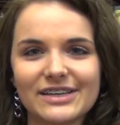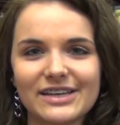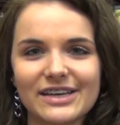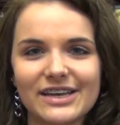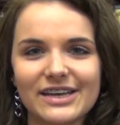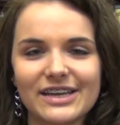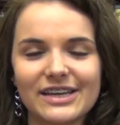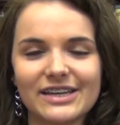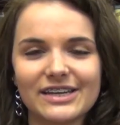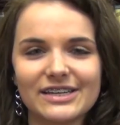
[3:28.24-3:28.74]

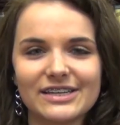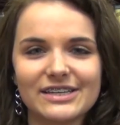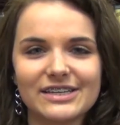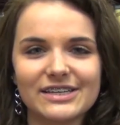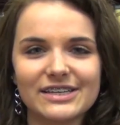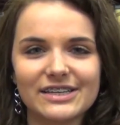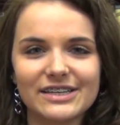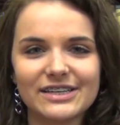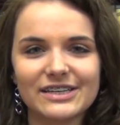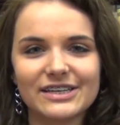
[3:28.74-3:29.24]
and
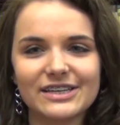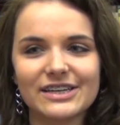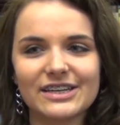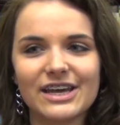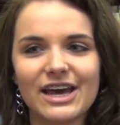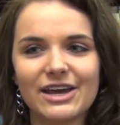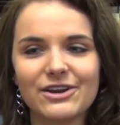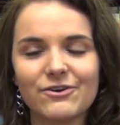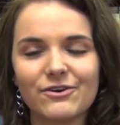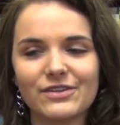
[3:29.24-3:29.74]

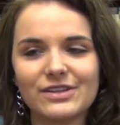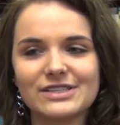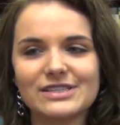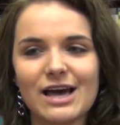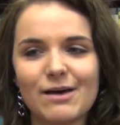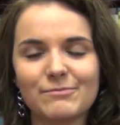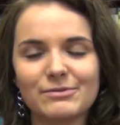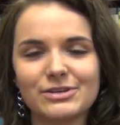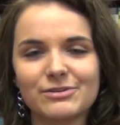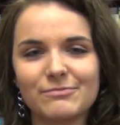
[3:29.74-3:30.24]
I know that's
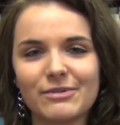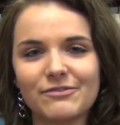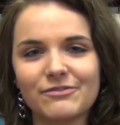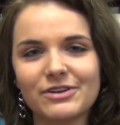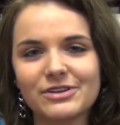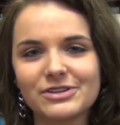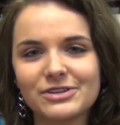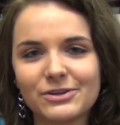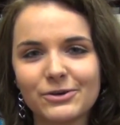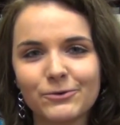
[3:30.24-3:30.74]
happened to my
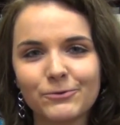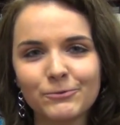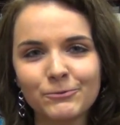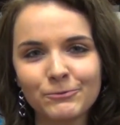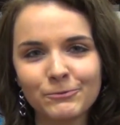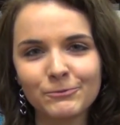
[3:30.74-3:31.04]
friends too.